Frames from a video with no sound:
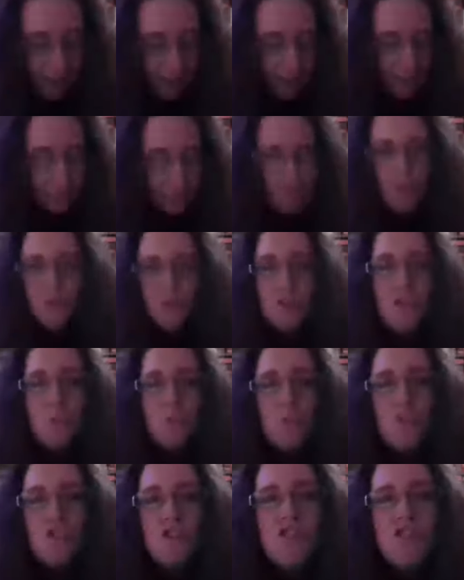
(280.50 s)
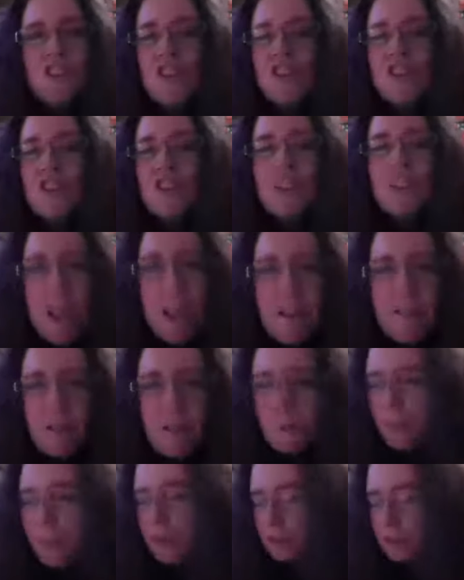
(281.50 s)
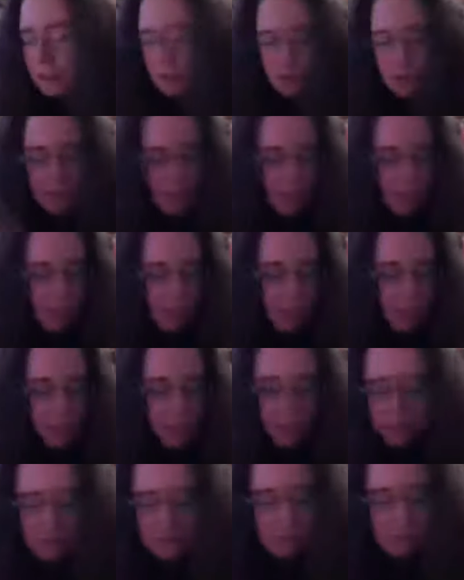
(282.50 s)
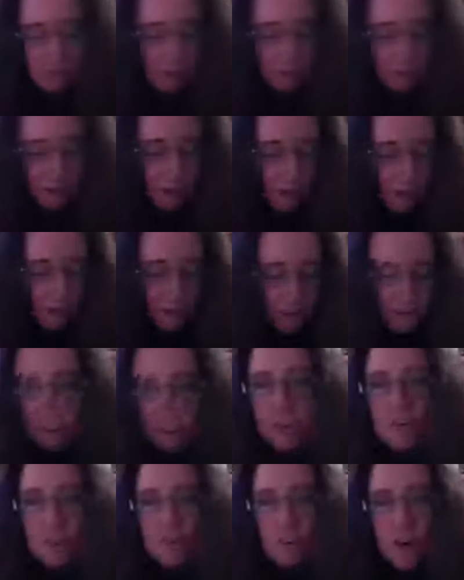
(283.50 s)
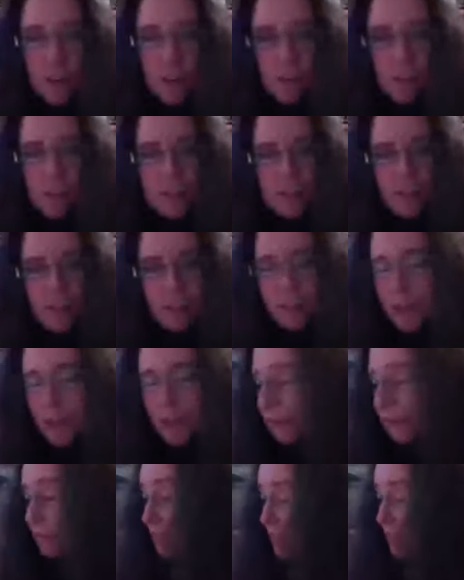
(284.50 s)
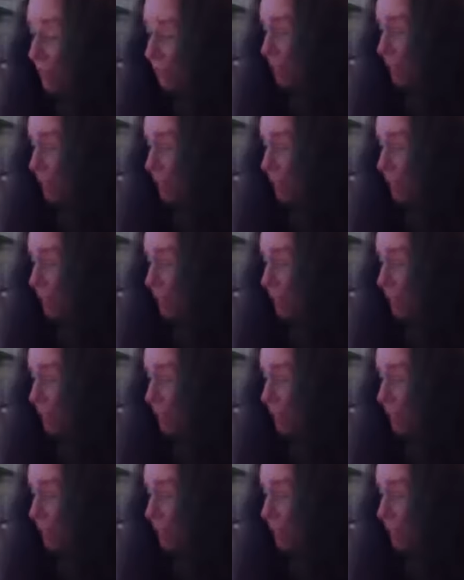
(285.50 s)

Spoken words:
So these were just these delightful puzzles, and they did it for a couple of years, and that was the end of it.